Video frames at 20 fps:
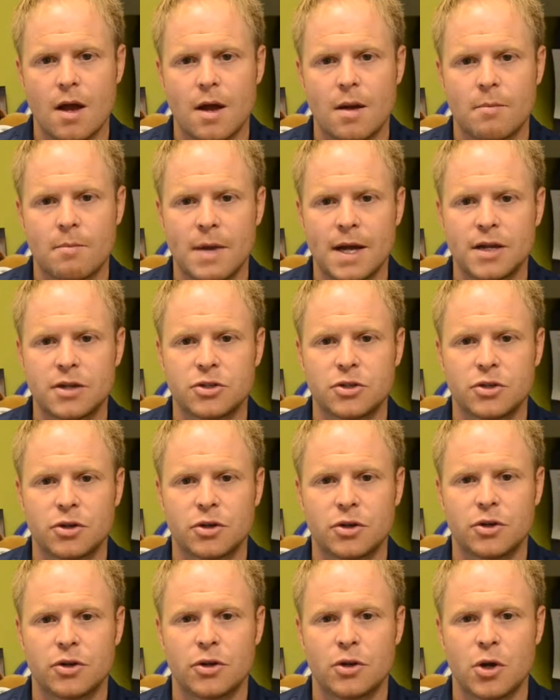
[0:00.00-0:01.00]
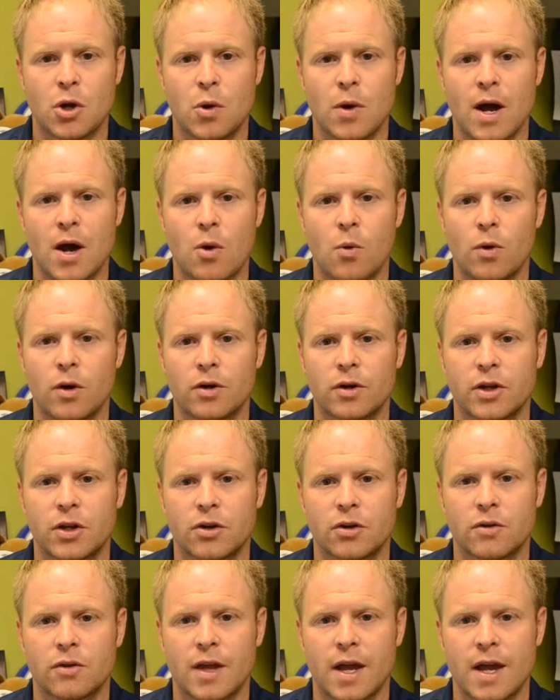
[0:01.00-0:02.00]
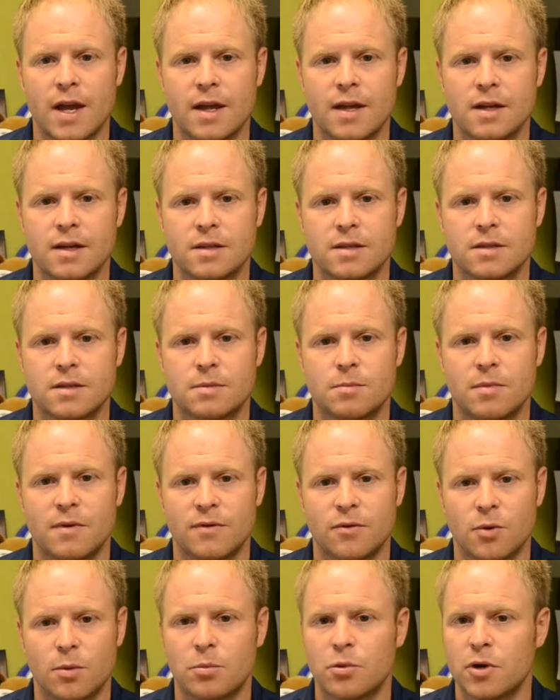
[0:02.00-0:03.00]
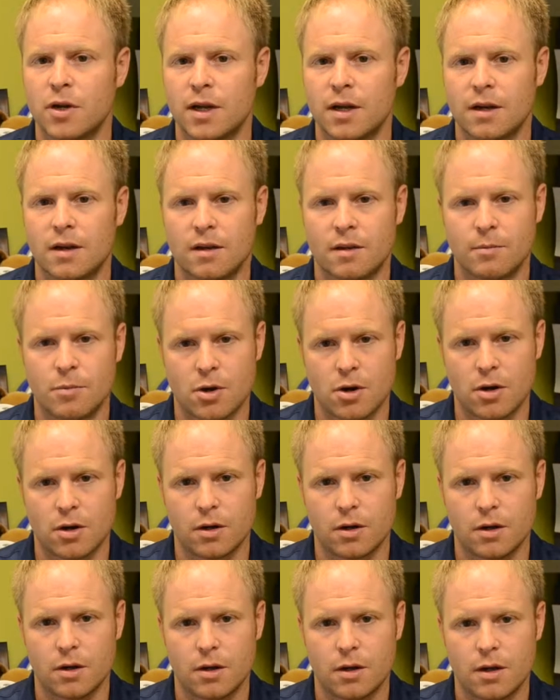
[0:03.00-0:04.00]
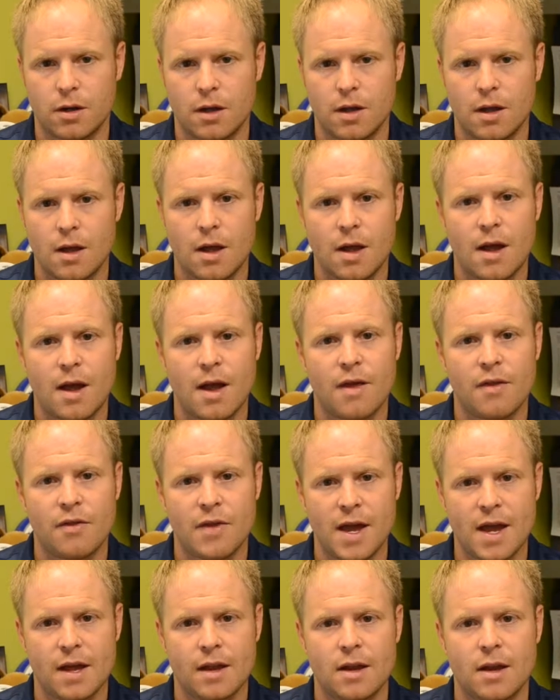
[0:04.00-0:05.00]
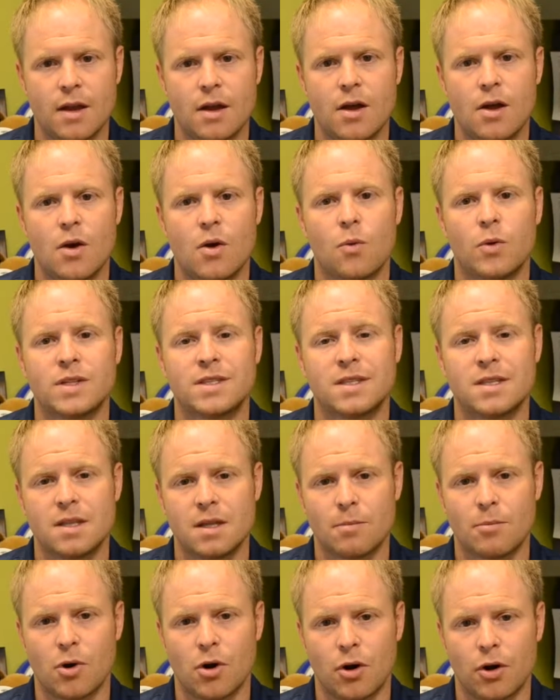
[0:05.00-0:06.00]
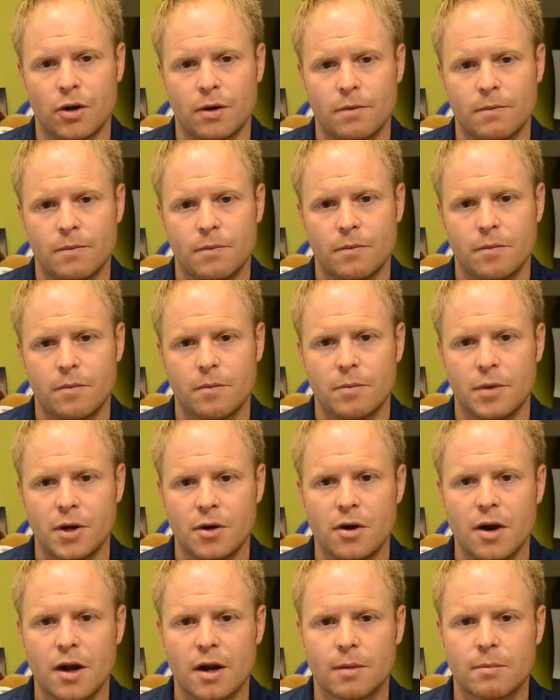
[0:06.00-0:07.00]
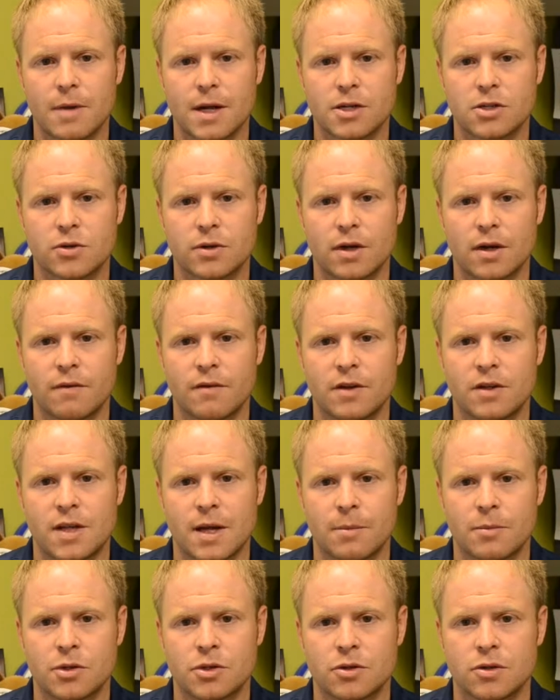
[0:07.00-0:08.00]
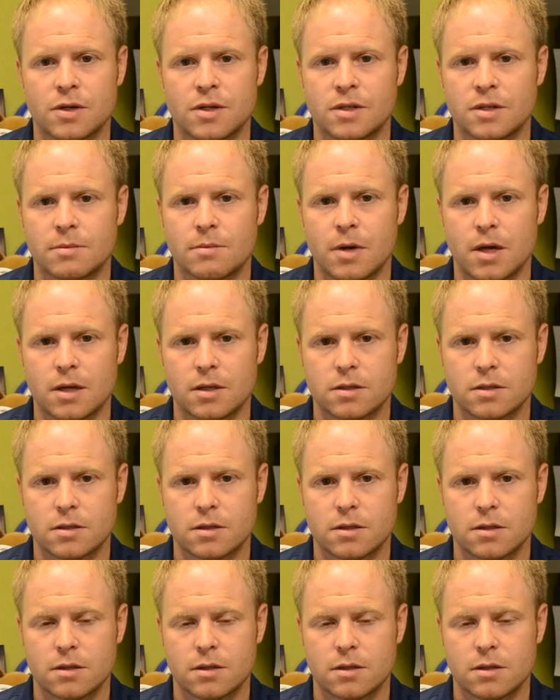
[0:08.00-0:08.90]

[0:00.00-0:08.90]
Make sure you know how well cured the hay is before putting it in the barn. And then, once in the barn, periodic measuring of the temperature is a must.